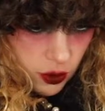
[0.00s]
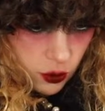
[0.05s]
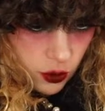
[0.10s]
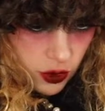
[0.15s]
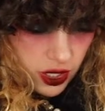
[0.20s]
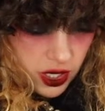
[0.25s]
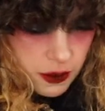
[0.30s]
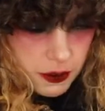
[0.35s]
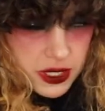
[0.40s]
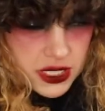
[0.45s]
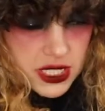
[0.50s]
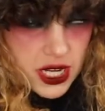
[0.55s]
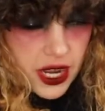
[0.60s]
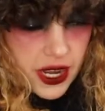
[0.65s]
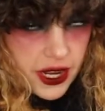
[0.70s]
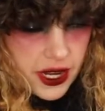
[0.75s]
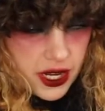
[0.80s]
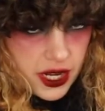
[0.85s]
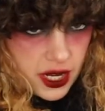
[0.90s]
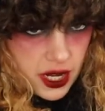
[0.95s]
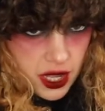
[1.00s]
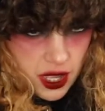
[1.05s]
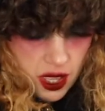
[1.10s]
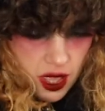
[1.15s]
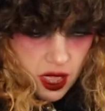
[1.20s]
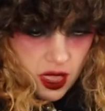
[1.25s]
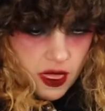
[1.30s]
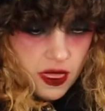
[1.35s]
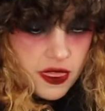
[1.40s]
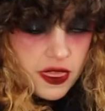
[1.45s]
We're gonna be tying
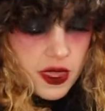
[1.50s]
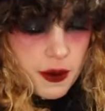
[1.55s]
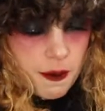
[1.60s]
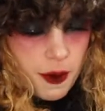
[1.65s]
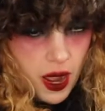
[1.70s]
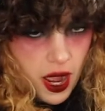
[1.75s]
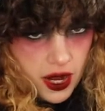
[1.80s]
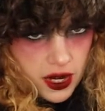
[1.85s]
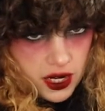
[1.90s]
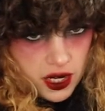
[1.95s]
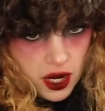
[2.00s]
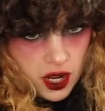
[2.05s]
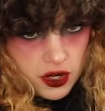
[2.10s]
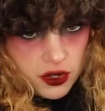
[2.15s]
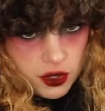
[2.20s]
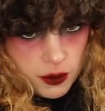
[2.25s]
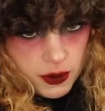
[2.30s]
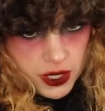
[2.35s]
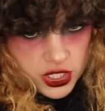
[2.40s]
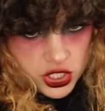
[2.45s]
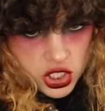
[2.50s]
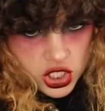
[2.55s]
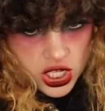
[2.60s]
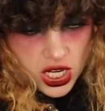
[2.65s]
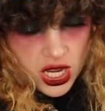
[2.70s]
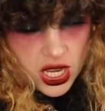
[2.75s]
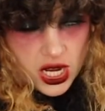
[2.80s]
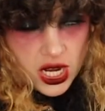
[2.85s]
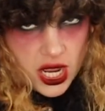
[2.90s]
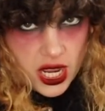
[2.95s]
the bonnet under my chin,